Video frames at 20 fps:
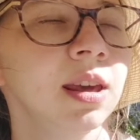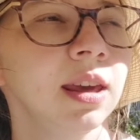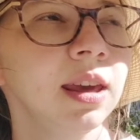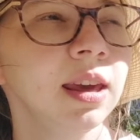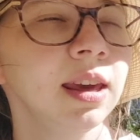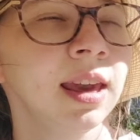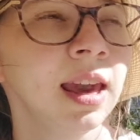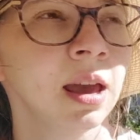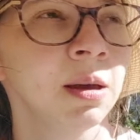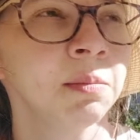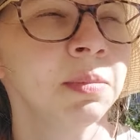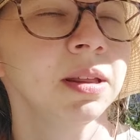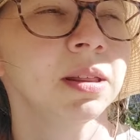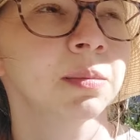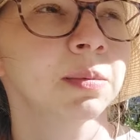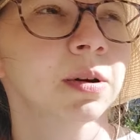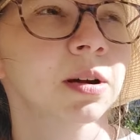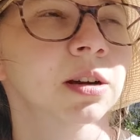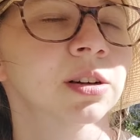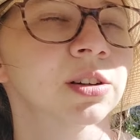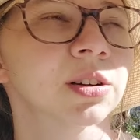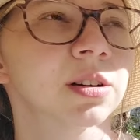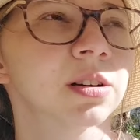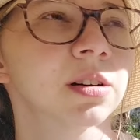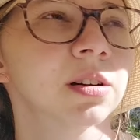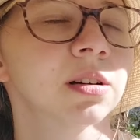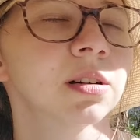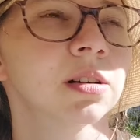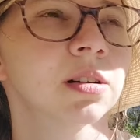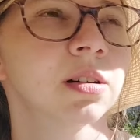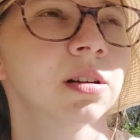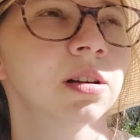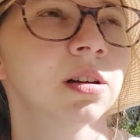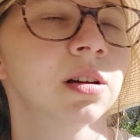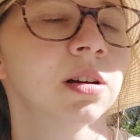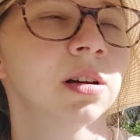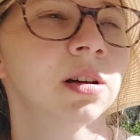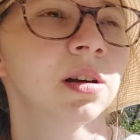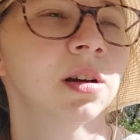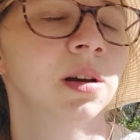It can be depression,
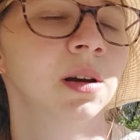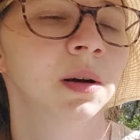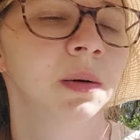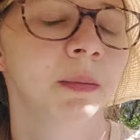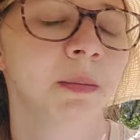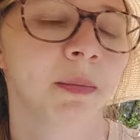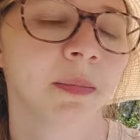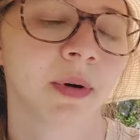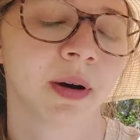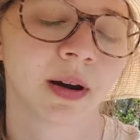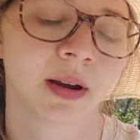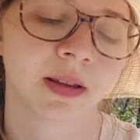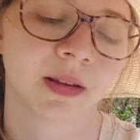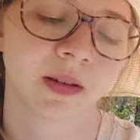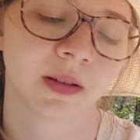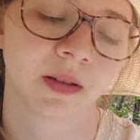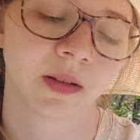but